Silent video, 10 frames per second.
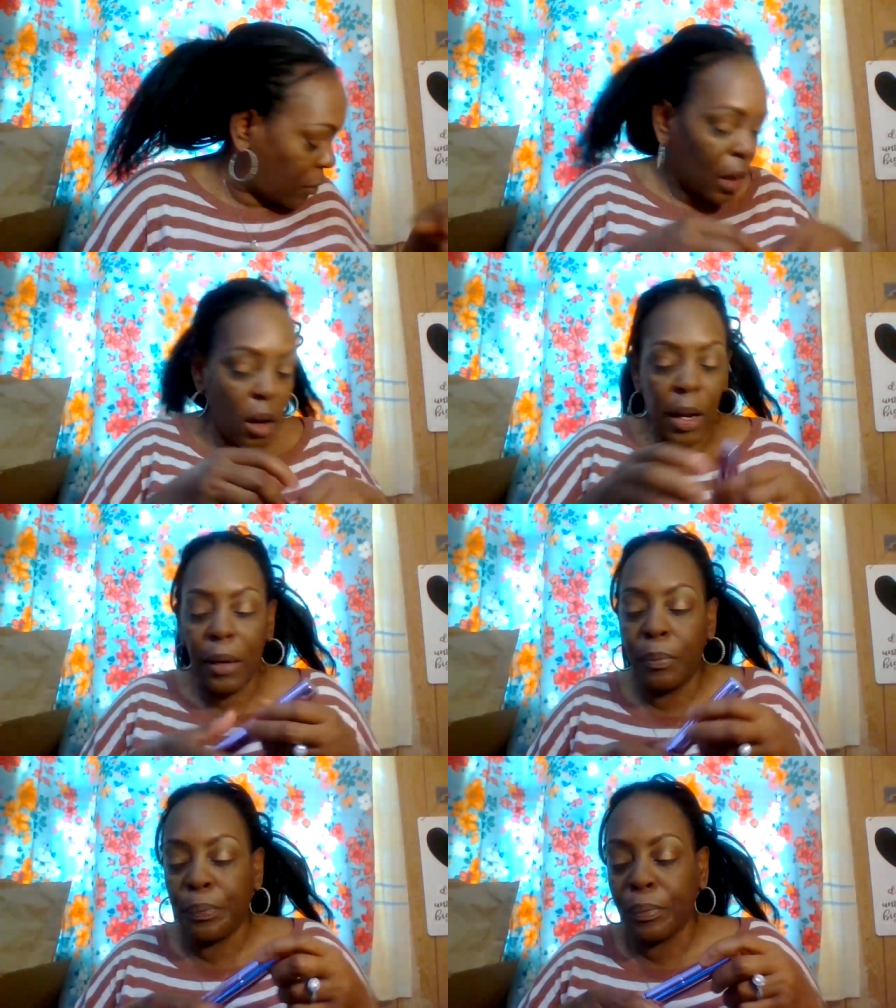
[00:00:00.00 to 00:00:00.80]

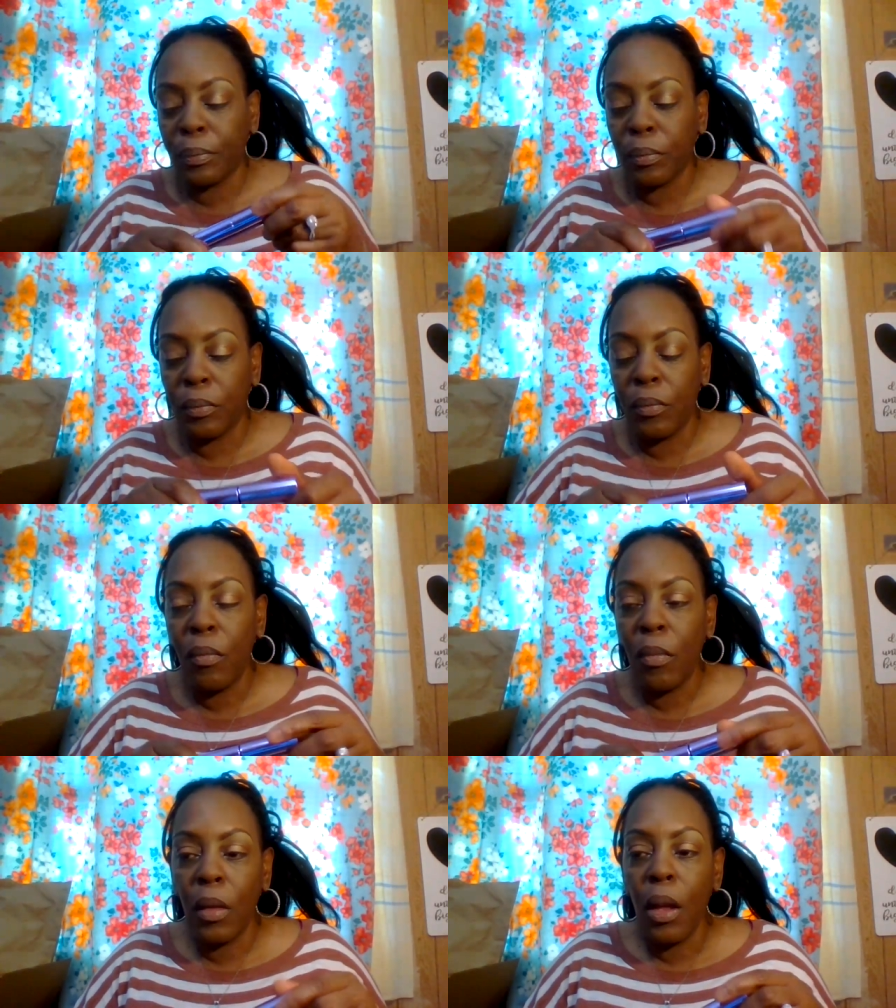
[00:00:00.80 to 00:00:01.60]
Okay.
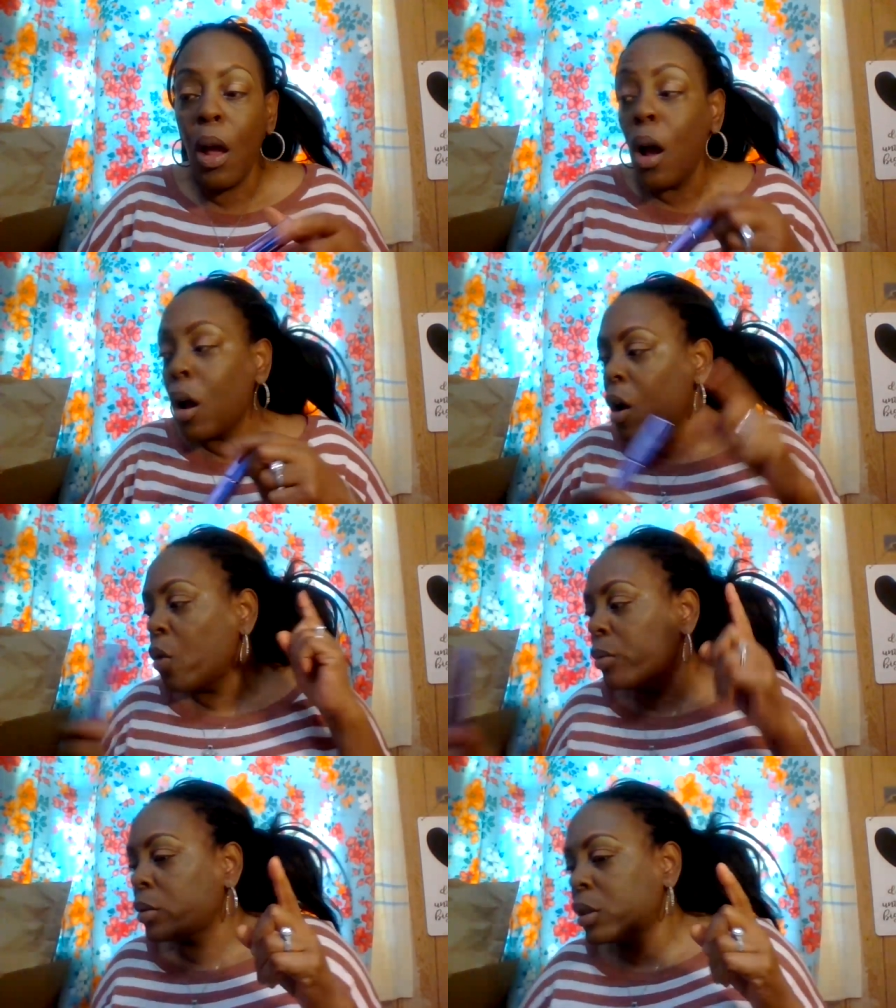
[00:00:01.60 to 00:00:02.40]

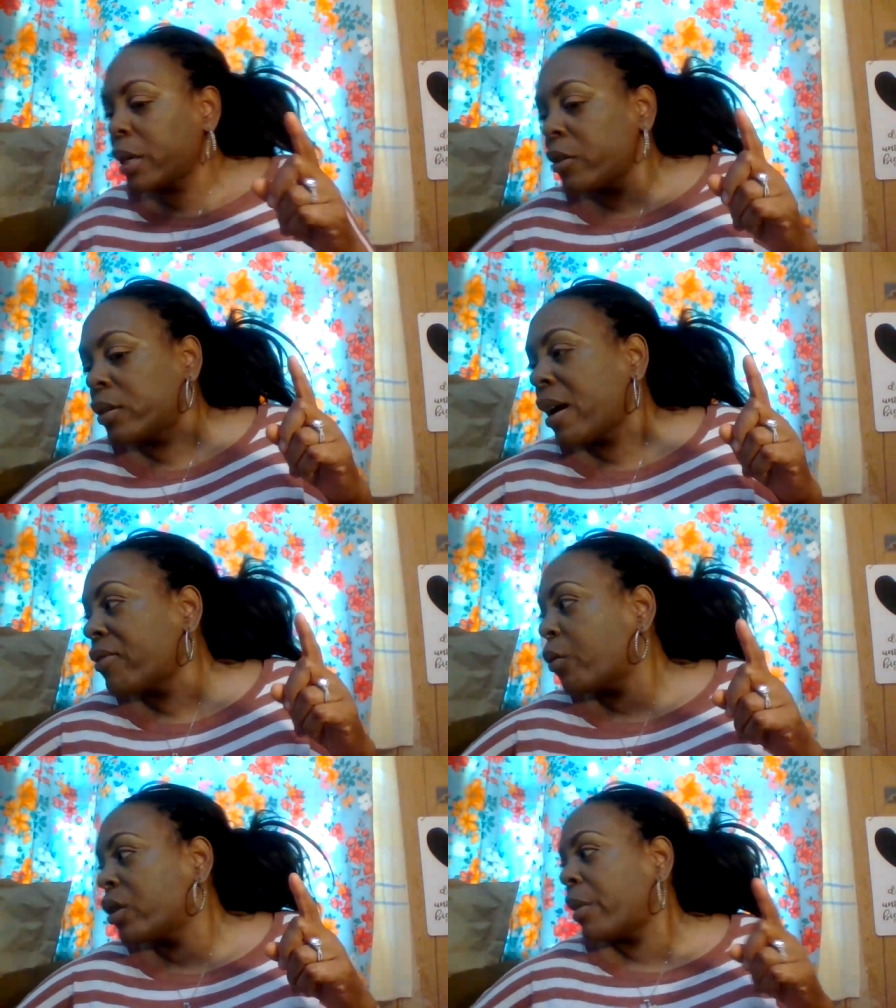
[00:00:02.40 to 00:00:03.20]
Oh, you
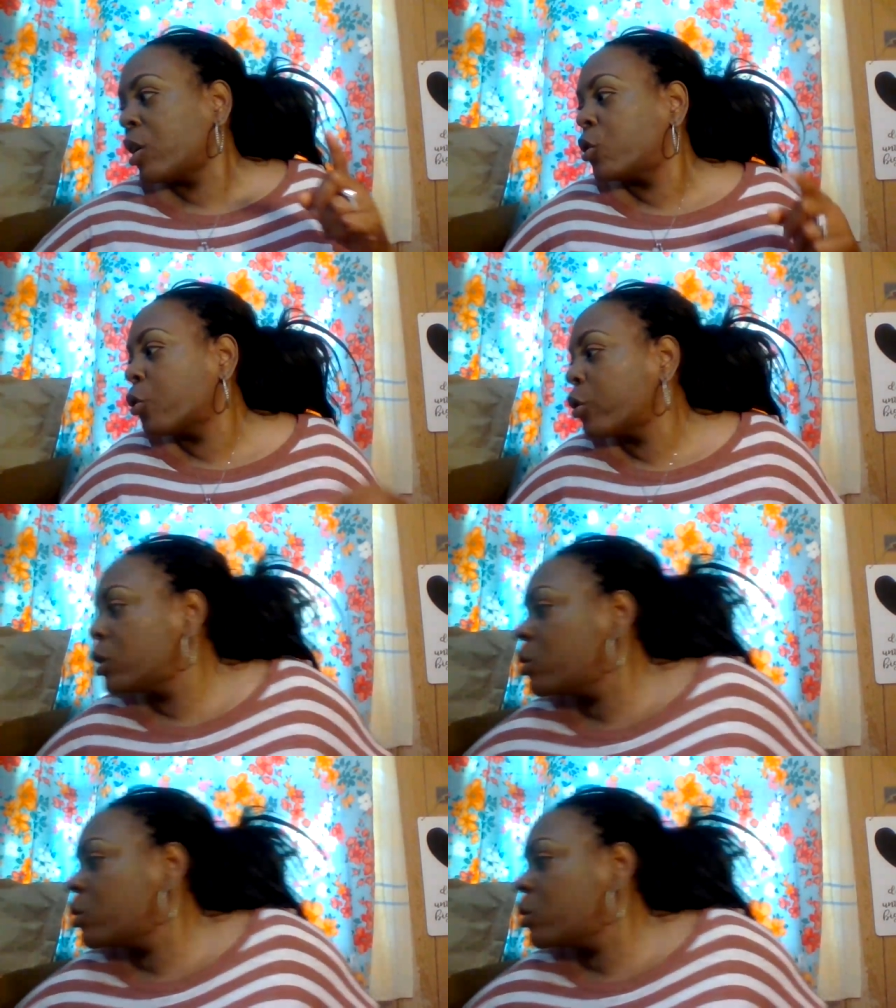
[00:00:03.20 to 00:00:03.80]
definitely want to make sure you